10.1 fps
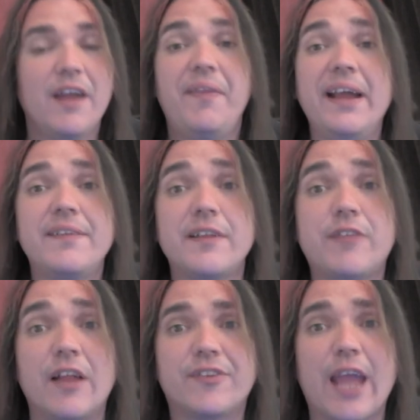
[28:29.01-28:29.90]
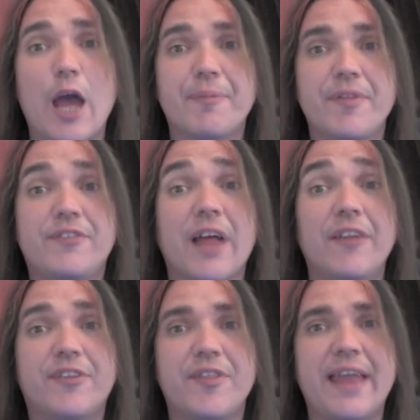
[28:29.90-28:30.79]
They get the dunce cap and the
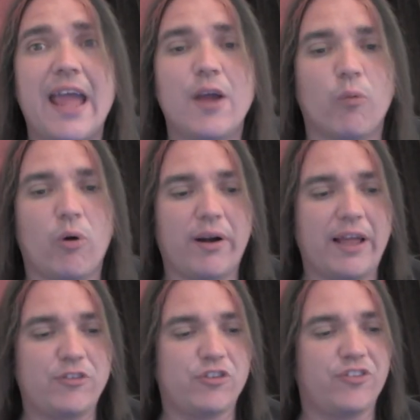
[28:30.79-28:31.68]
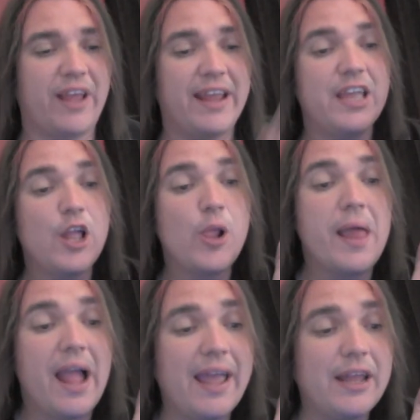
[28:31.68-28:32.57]
dunce of the day award, I should say.
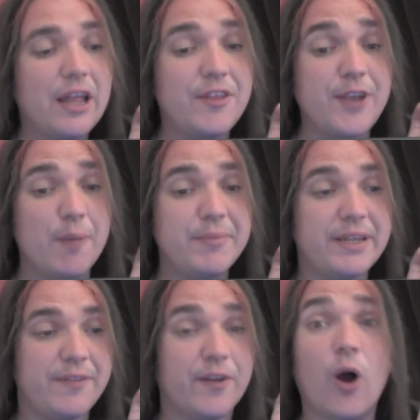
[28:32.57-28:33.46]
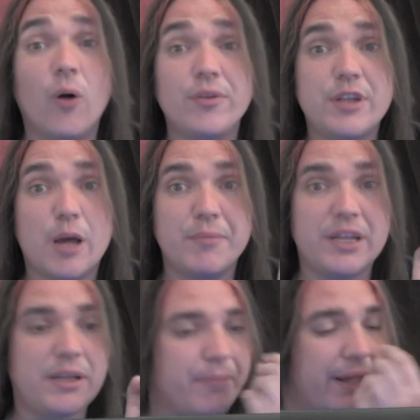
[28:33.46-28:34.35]
And the dumdy, the golden
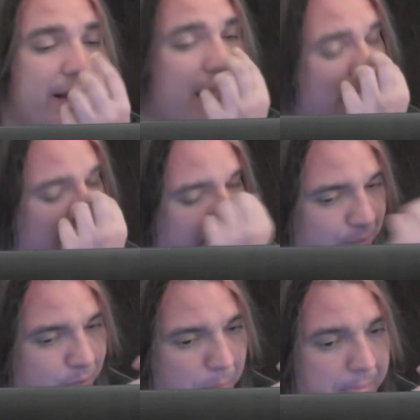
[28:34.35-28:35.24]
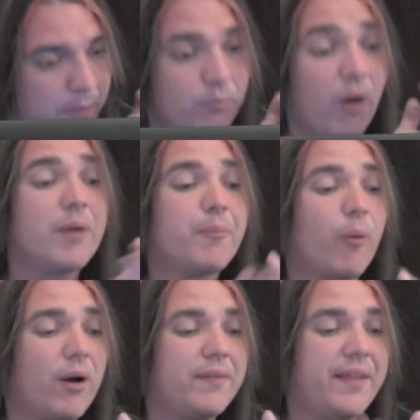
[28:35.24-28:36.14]
dumdy. But more
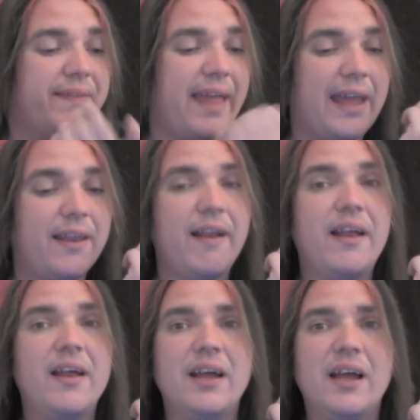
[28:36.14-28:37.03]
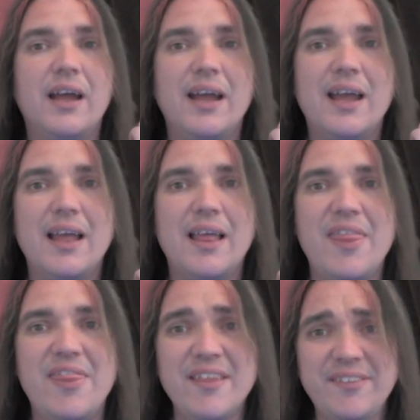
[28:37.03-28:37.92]
important than that,
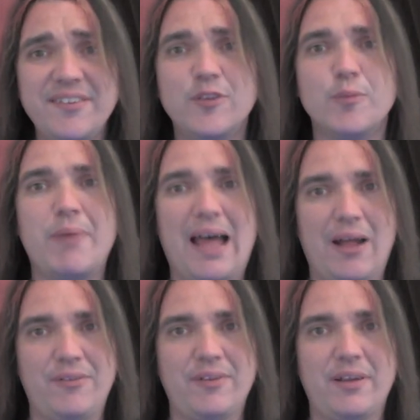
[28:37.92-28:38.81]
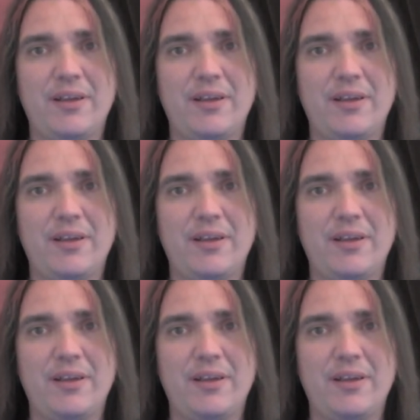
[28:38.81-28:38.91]
this is about